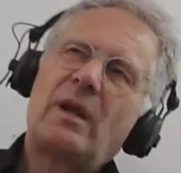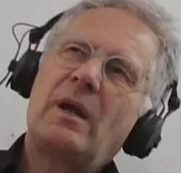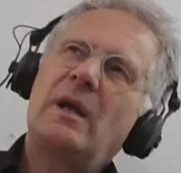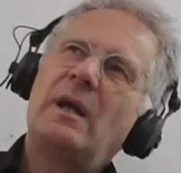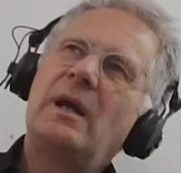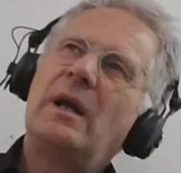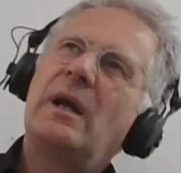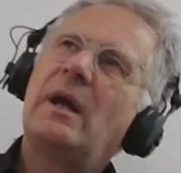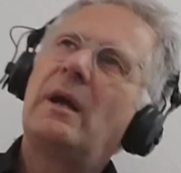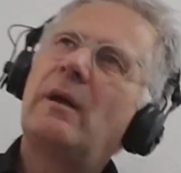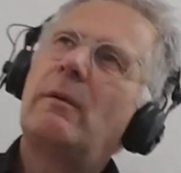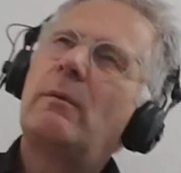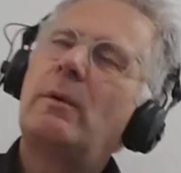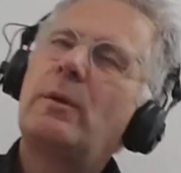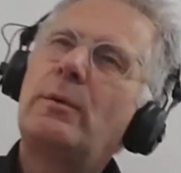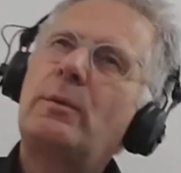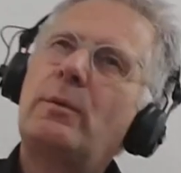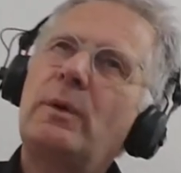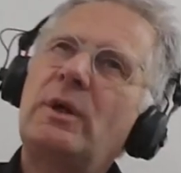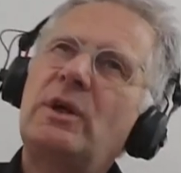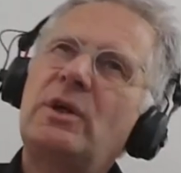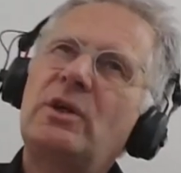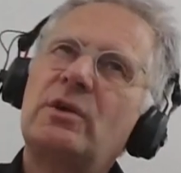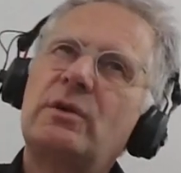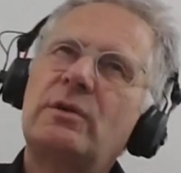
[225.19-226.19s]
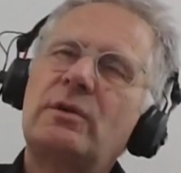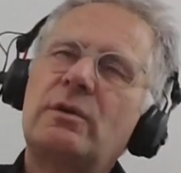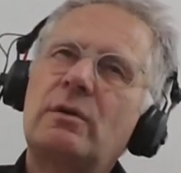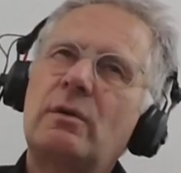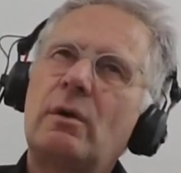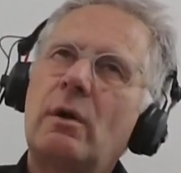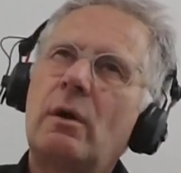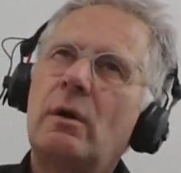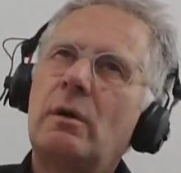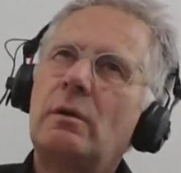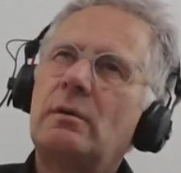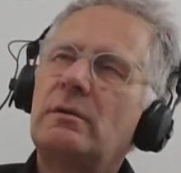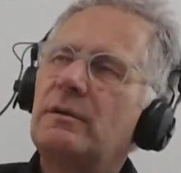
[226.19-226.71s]
what we should
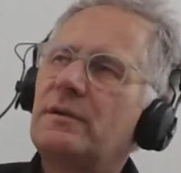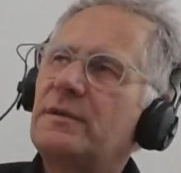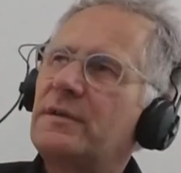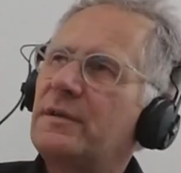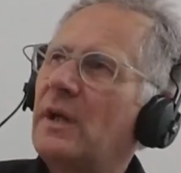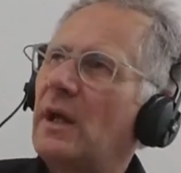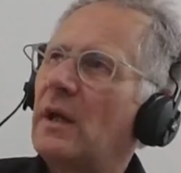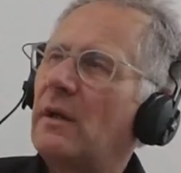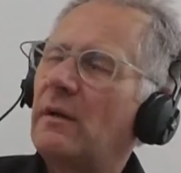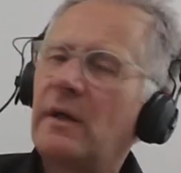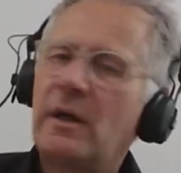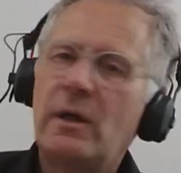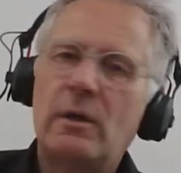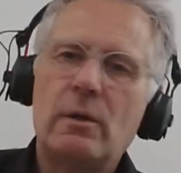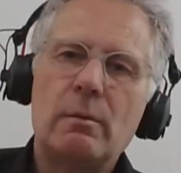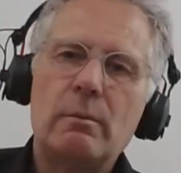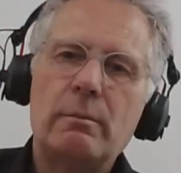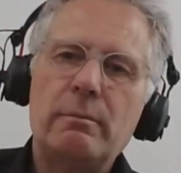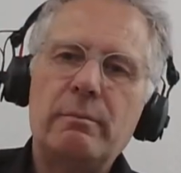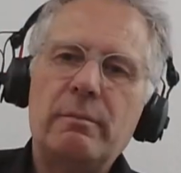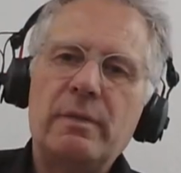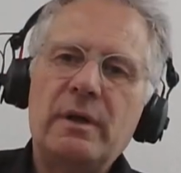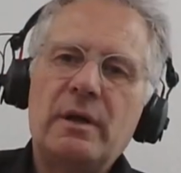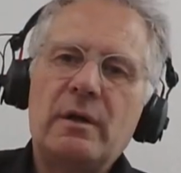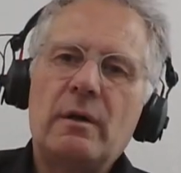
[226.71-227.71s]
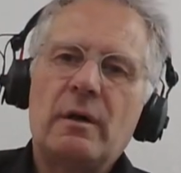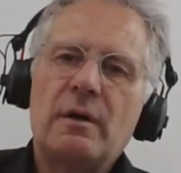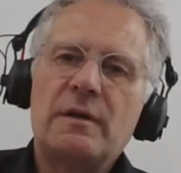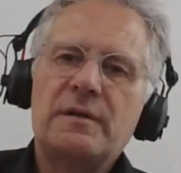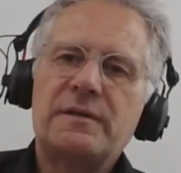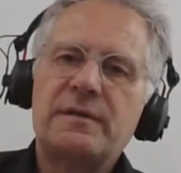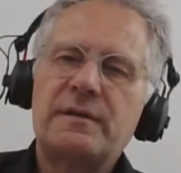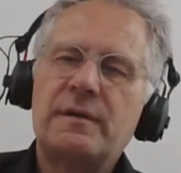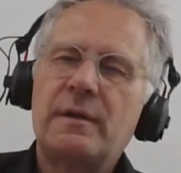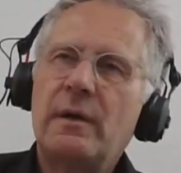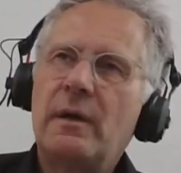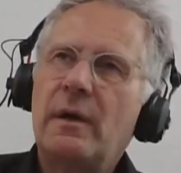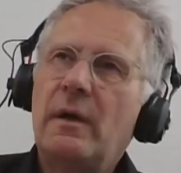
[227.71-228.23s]
call stereo,
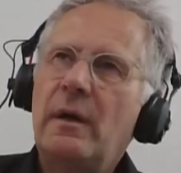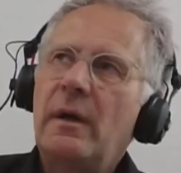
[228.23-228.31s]
because